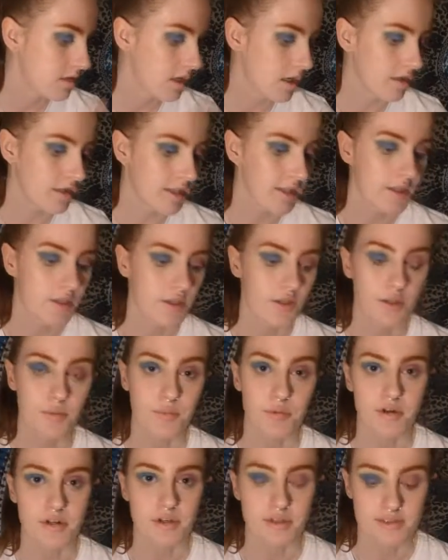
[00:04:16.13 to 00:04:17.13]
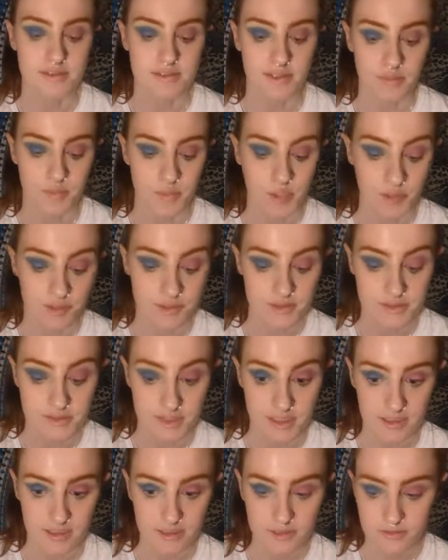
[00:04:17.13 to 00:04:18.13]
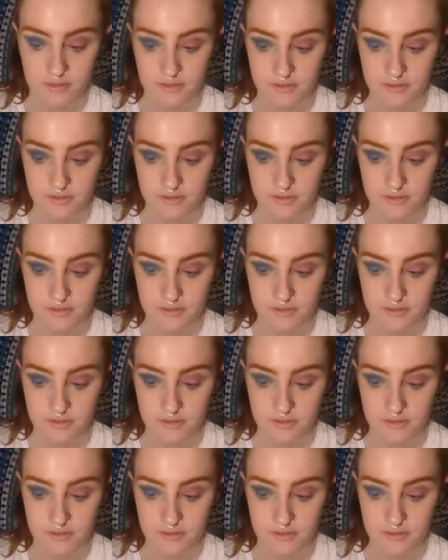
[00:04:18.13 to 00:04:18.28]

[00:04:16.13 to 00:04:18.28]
I'll let you know the products that I'm using.